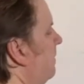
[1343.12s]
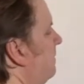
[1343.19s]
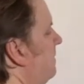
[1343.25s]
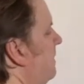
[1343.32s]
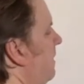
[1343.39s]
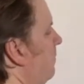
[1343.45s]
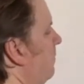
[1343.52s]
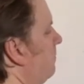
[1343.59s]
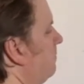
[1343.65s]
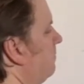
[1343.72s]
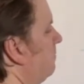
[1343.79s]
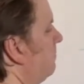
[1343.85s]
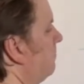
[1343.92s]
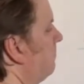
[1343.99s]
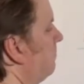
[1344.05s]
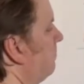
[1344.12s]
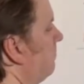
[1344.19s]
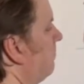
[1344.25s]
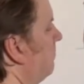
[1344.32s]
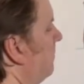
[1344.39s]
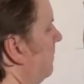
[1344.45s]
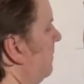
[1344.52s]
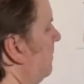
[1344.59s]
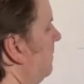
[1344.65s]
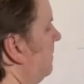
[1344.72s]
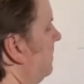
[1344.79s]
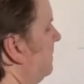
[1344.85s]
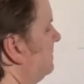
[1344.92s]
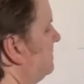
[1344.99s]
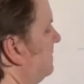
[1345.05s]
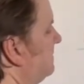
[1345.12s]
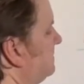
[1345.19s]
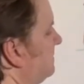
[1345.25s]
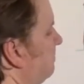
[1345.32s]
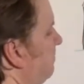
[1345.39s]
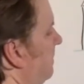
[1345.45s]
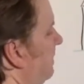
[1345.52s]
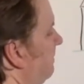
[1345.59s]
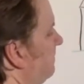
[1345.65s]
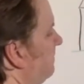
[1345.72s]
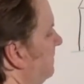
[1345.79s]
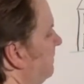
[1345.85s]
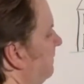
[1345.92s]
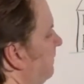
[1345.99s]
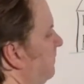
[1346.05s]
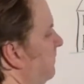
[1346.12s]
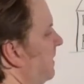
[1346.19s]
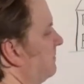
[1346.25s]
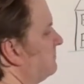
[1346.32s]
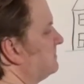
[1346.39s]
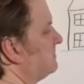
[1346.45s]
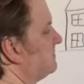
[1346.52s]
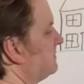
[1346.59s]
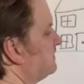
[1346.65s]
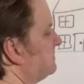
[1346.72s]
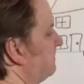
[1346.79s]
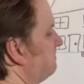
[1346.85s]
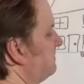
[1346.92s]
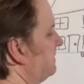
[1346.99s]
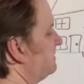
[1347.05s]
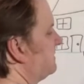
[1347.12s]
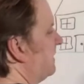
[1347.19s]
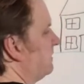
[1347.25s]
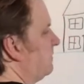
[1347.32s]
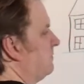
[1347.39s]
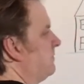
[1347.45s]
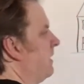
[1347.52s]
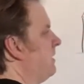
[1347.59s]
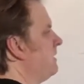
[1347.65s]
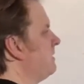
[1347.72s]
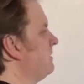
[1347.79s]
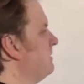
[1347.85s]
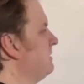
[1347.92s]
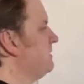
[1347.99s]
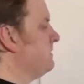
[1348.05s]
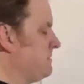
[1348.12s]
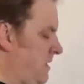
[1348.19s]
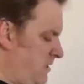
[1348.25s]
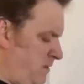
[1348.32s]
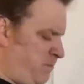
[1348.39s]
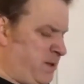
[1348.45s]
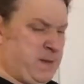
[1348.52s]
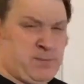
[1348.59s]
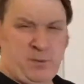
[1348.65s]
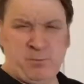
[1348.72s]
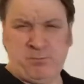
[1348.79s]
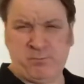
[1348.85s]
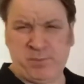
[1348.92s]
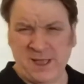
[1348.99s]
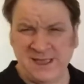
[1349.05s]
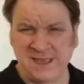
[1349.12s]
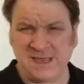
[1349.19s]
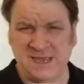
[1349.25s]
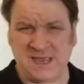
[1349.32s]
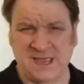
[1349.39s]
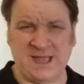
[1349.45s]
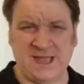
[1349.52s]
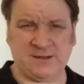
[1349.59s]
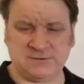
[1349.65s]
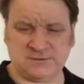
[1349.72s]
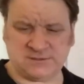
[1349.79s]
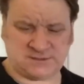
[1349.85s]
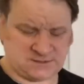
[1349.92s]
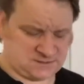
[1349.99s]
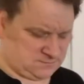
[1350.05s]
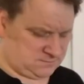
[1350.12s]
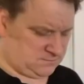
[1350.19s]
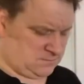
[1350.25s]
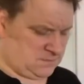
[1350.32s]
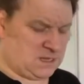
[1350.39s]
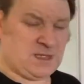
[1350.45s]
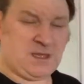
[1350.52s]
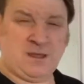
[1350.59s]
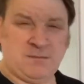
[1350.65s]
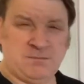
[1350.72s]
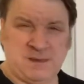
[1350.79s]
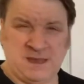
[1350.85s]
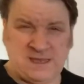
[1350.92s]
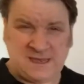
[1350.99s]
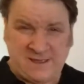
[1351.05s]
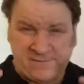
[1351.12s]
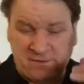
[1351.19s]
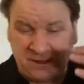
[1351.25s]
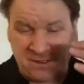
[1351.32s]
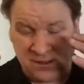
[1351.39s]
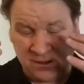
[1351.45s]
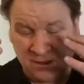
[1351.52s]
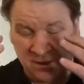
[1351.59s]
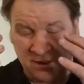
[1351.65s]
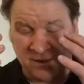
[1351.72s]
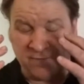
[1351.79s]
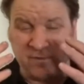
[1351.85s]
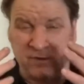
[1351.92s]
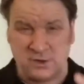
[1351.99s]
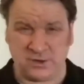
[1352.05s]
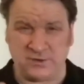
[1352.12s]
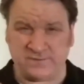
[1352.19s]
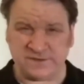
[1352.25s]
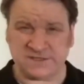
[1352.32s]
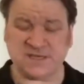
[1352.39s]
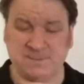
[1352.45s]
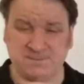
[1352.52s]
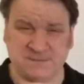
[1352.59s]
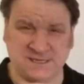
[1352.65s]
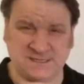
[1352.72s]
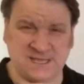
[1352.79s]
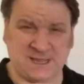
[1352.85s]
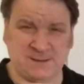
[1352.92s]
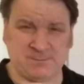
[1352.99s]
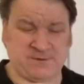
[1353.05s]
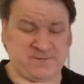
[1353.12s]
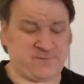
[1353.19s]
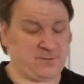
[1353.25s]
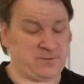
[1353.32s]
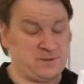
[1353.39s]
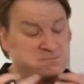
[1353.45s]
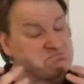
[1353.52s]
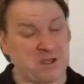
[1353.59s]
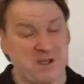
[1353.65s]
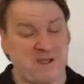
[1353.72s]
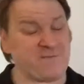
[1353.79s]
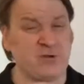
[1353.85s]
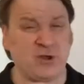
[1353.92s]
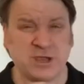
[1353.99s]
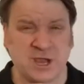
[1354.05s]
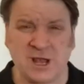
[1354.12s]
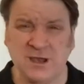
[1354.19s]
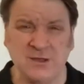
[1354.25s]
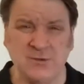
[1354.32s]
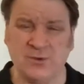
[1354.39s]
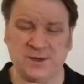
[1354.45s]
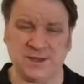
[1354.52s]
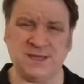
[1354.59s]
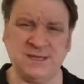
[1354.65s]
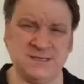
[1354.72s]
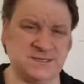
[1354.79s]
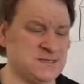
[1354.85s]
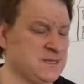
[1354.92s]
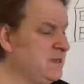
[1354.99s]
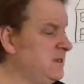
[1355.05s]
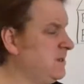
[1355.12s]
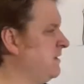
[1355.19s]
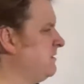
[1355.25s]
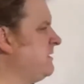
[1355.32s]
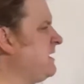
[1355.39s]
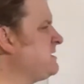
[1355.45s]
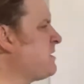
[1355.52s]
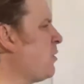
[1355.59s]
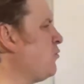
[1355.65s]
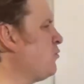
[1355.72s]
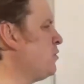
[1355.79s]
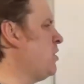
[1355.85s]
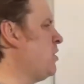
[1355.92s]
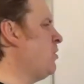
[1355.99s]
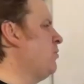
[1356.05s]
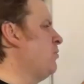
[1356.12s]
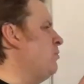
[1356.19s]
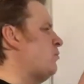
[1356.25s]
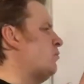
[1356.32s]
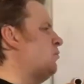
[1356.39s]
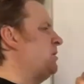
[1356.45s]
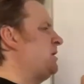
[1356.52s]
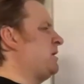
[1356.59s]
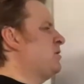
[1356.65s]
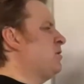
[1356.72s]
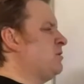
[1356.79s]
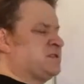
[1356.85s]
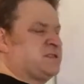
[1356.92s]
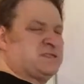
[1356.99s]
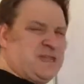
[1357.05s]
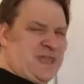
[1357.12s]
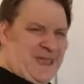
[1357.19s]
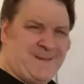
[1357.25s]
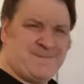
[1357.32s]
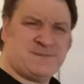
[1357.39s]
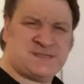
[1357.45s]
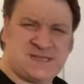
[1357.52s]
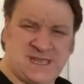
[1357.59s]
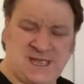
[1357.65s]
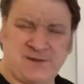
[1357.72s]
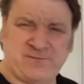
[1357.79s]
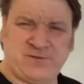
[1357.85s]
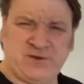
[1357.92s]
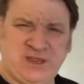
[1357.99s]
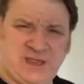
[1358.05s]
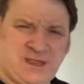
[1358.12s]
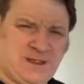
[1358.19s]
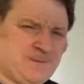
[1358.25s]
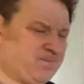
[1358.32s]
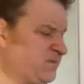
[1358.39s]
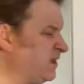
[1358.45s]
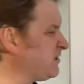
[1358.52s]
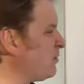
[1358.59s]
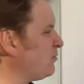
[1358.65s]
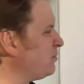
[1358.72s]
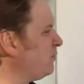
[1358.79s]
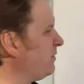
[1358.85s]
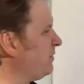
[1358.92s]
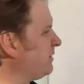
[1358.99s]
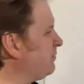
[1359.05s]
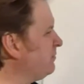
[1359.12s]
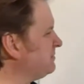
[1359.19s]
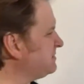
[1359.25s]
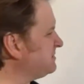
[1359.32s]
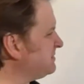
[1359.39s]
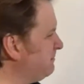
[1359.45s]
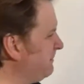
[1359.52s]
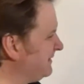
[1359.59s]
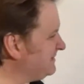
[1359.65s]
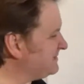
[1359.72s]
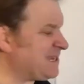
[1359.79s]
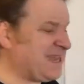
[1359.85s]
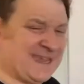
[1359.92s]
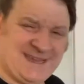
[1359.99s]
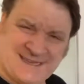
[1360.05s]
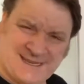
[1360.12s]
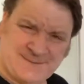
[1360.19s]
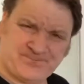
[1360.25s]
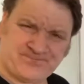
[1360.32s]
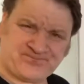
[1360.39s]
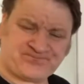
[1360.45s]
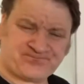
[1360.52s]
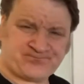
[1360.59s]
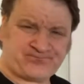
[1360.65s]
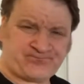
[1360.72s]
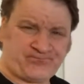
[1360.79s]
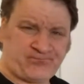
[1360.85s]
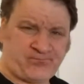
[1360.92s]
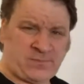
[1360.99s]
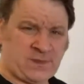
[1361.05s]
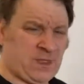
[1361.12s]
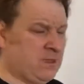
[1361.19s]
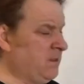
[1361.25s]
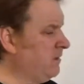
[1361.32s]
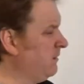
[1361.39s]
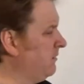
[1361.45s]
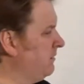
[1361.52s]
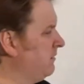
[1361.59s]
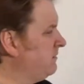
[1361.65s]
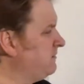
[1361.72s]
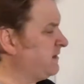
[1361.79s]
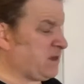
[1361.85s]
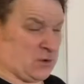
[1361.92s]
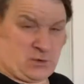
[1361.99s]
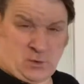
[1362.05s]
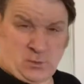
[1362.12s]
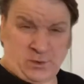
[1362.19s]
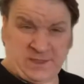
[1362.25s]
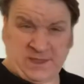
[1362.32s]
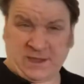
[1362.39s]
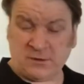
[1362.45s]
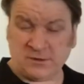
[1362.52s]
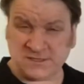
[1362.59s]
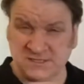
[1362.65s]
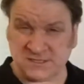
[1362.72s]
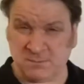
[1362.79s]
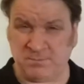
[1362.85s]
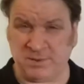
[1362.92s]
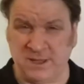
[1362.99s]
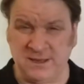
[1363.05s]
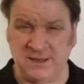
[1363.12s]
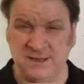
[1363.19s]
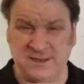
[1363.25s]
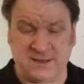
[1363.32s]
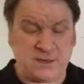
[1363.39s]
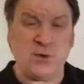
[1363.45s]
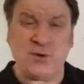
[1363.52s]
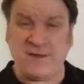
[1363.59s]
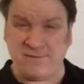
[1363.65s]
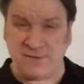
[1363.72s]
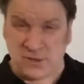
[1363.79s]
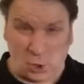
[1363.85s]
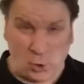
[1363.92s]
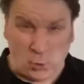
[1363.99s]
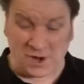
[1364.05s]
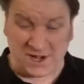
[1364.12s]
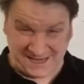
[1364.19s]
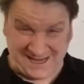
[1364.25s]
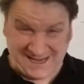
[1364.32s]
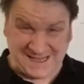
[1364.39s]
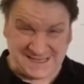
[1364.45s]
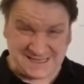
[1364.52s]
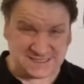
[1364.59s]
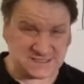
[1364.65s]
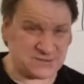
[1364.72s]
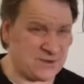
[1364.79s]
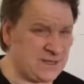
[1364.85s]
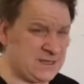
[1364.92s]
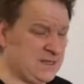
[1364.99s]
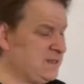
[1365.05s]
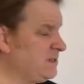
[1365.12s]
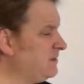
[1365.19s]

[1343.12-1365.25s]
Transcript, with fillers: now, okay, so that's the pipe leading from your house into the septic tank, okay? Now, the people buying your house may never have heard of a septic tank before, but I haven't got a clue what it is. They don't know what it costs to empty it every year. They don't know what it costs to maintain it. They don't know what they cost to buy. They don't even know what it is, right?